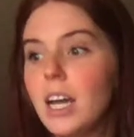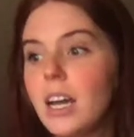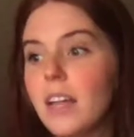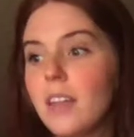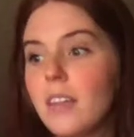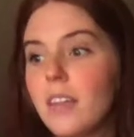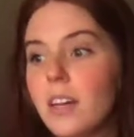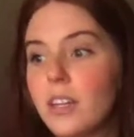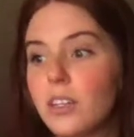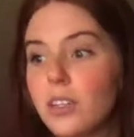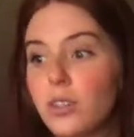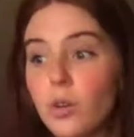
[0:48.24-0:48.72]

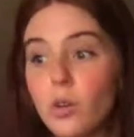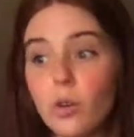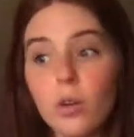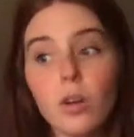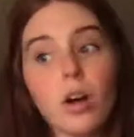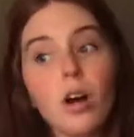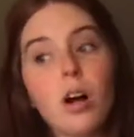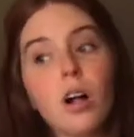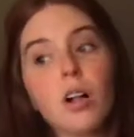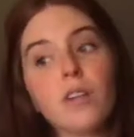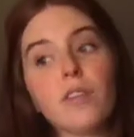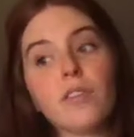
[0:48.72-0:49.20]
that don't
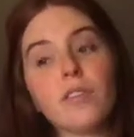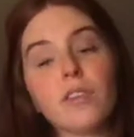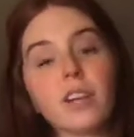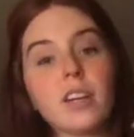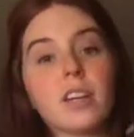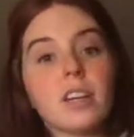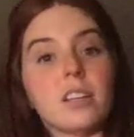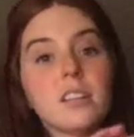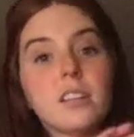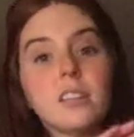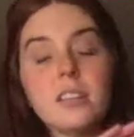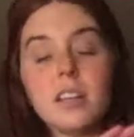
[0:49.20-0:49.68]
call for
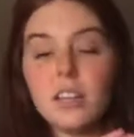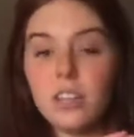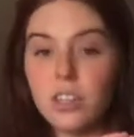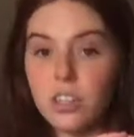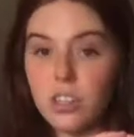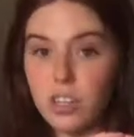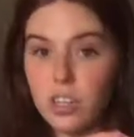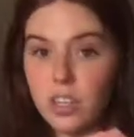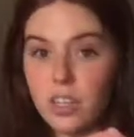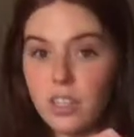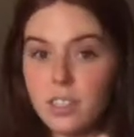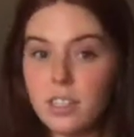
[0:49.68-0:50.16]

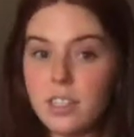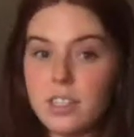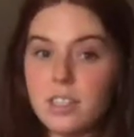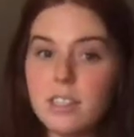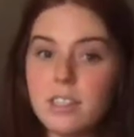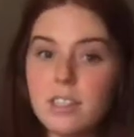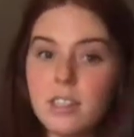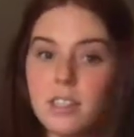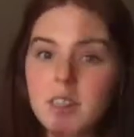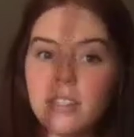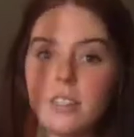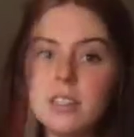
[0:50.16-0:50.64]

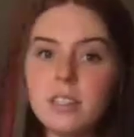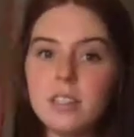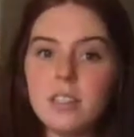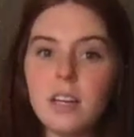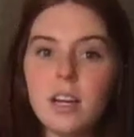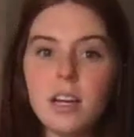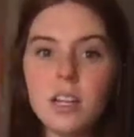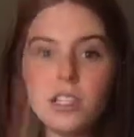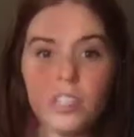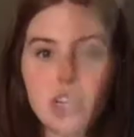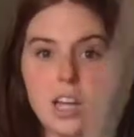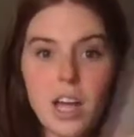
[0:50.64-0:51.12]
extensions,
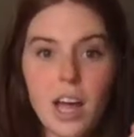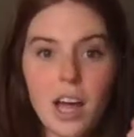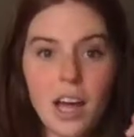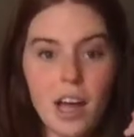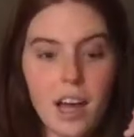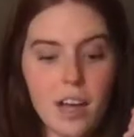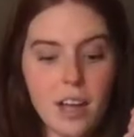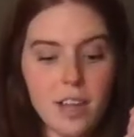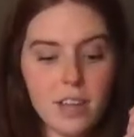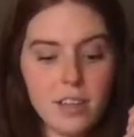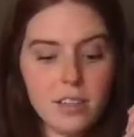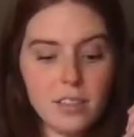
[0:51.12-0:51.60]
such
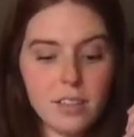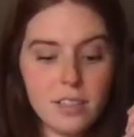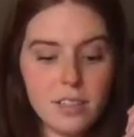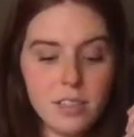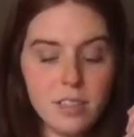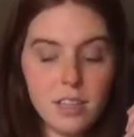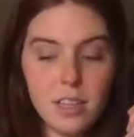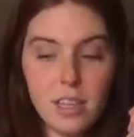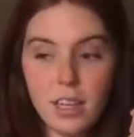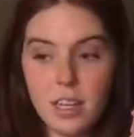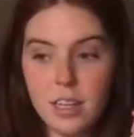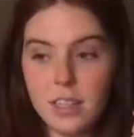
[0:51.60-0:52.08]
as
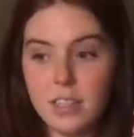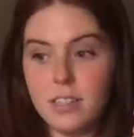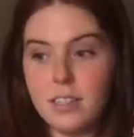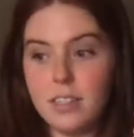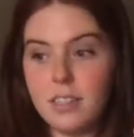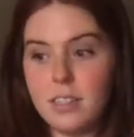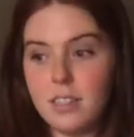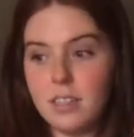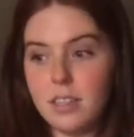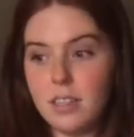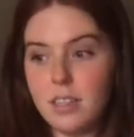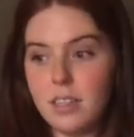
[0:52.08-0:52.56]

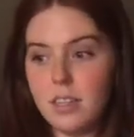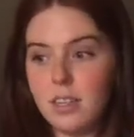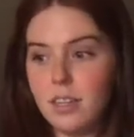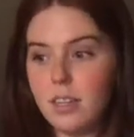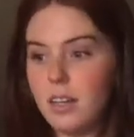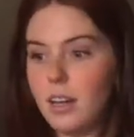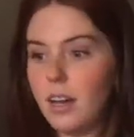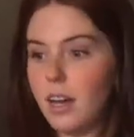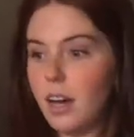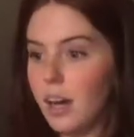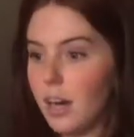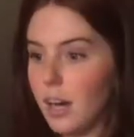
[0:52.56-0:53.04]
this.
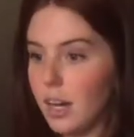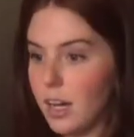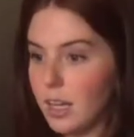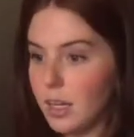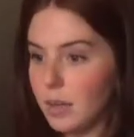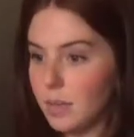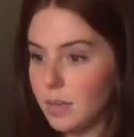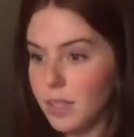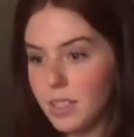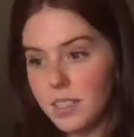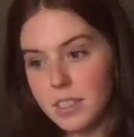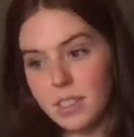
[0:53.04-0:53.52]

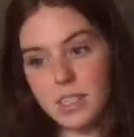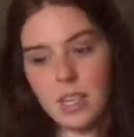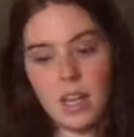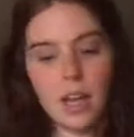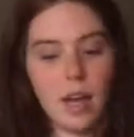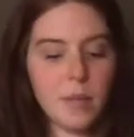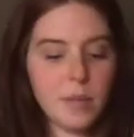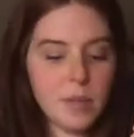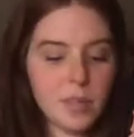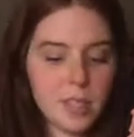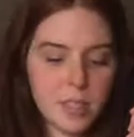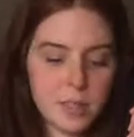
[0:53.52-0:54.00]
Um, let's see,
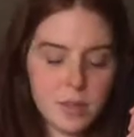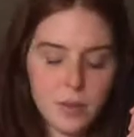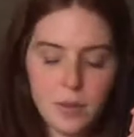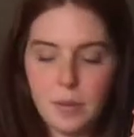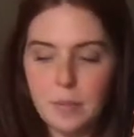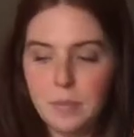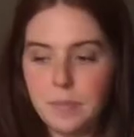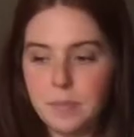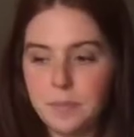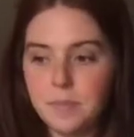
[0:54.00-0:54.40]
how about this one?